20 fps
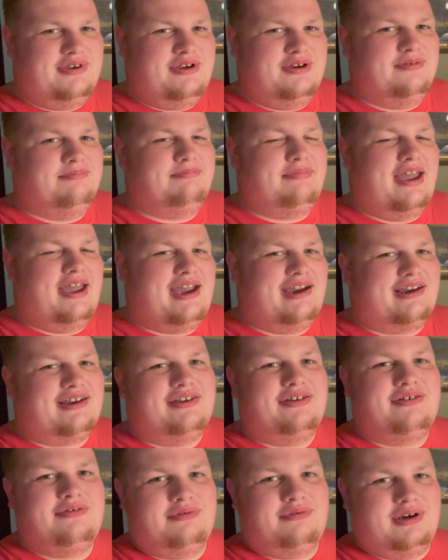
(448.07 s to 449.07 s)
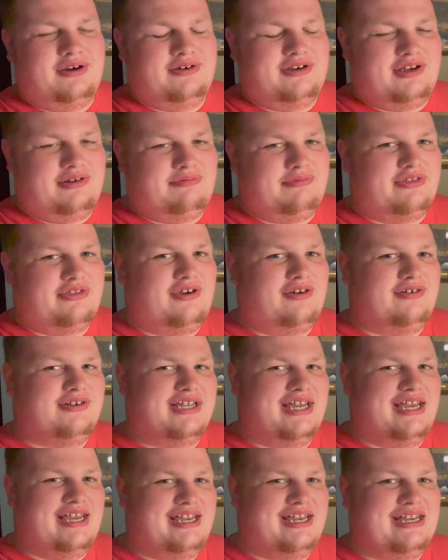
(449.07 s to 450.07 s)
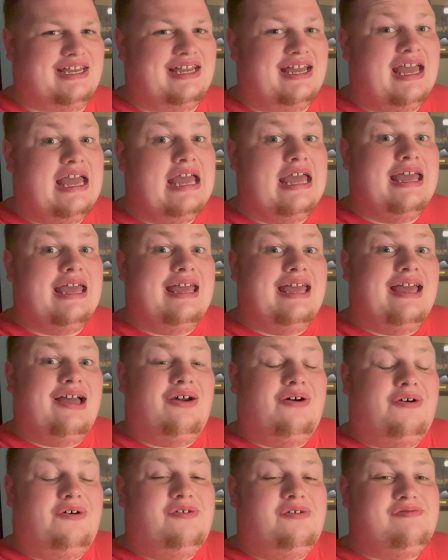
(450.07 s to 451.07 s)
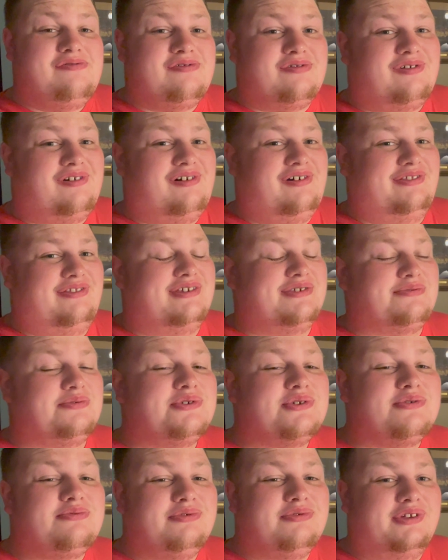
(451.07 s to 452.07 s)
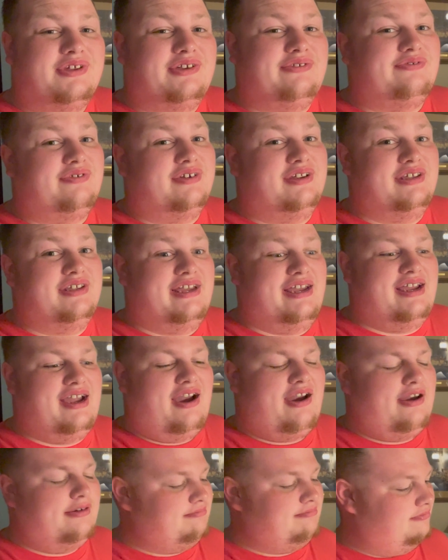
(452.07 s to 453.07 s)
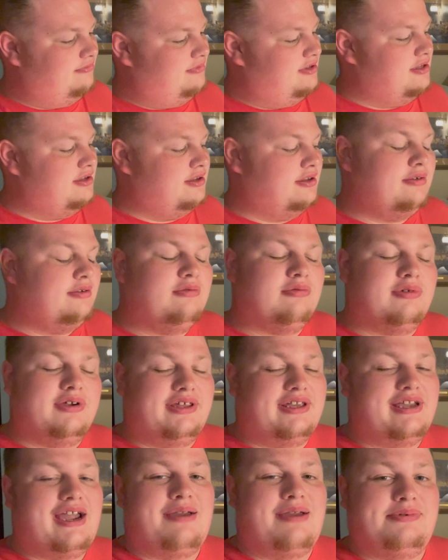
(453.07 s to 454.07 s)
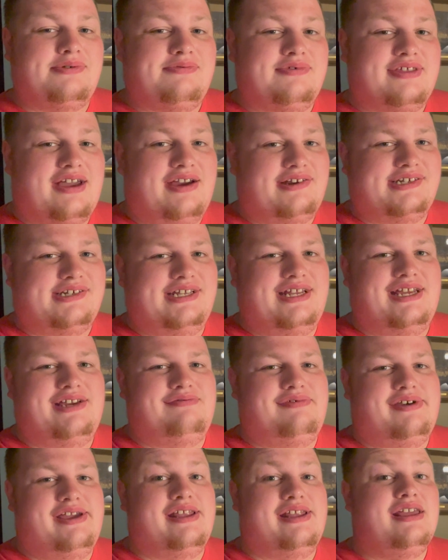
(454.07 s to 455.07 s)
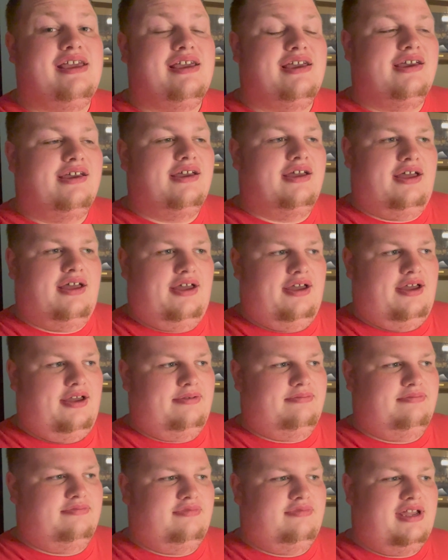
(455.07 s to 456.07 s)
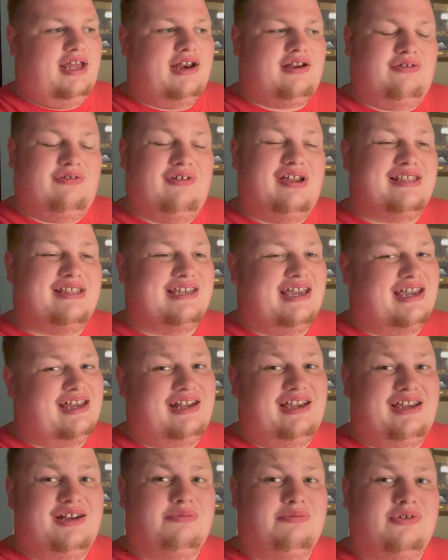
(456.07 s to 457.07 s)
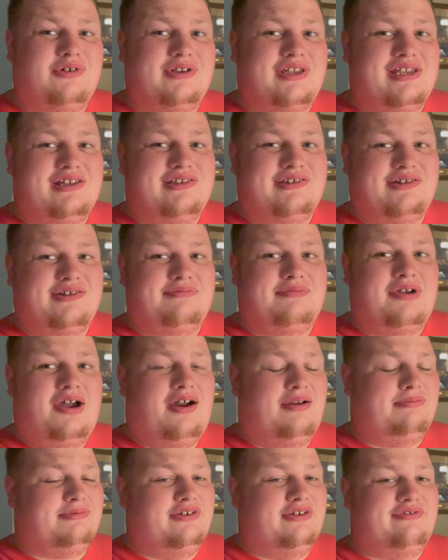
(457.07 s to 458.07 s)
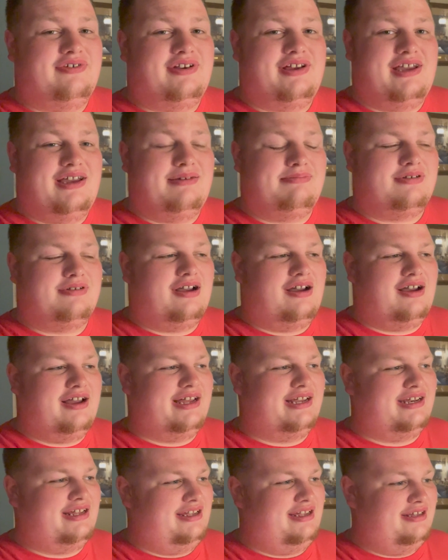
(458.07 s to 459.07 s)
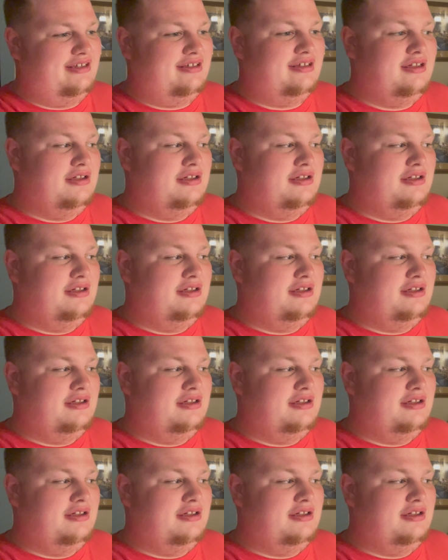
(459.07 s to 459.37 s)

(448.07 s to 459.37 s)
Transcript: are back. We are done with our day. Overall, this was a really fun day. I'm really happy with how today went. We had a great day at Animal Kingdom, hopped over to Epcot, and,